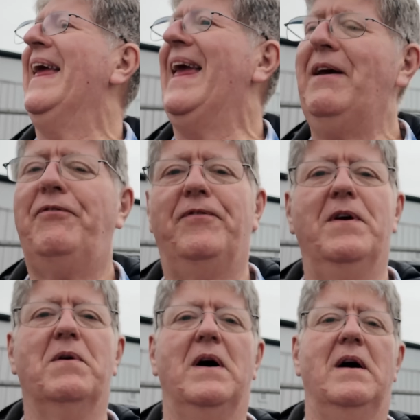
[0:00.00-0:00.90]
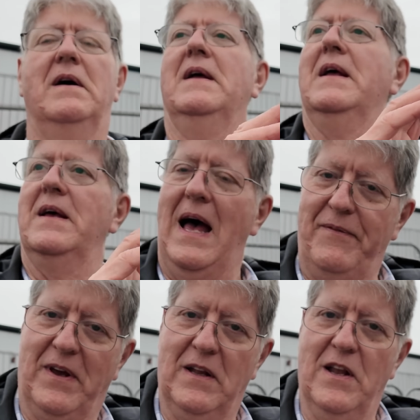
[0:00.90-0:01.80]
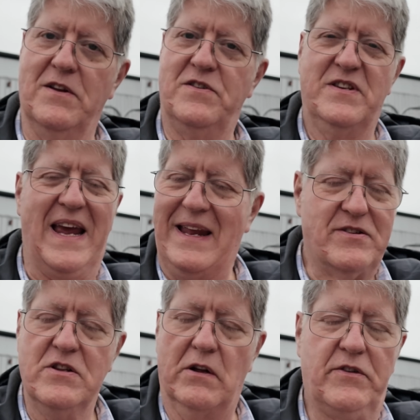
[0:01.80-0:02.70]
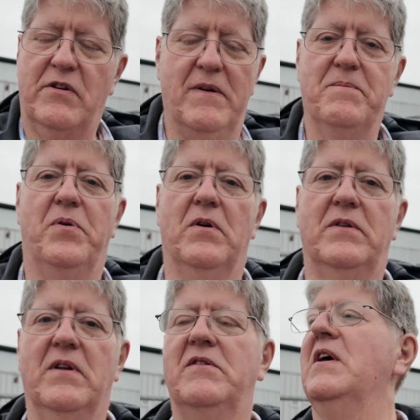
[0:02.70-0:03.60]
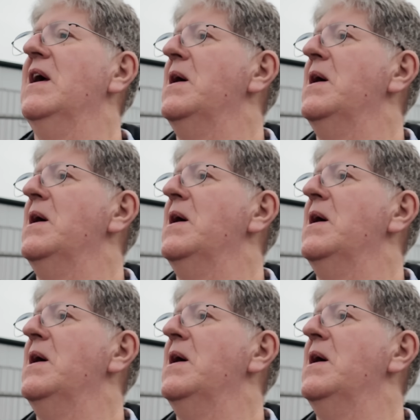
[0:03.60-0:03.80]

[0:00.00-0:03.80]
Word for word: If you are having a lunch, it's not so important,